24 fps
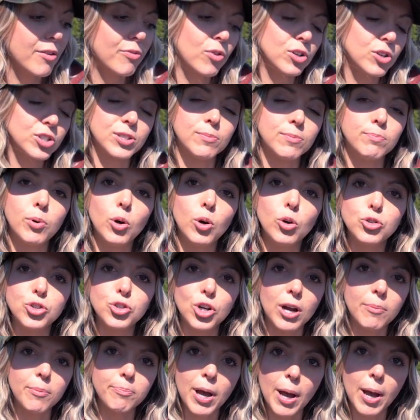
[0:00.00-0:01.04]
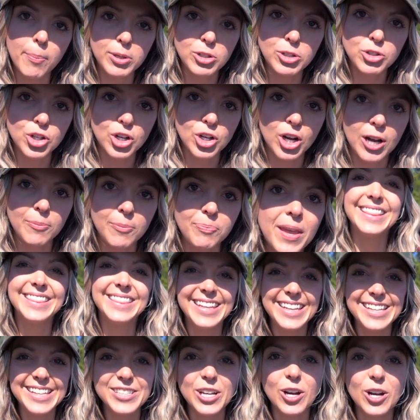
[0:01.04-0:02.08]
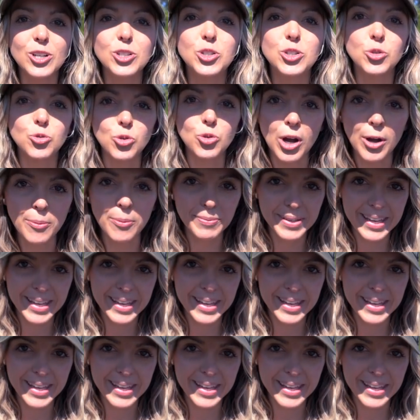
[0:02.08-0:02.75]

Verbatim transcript: for some bull drum, puppy drum. These are drum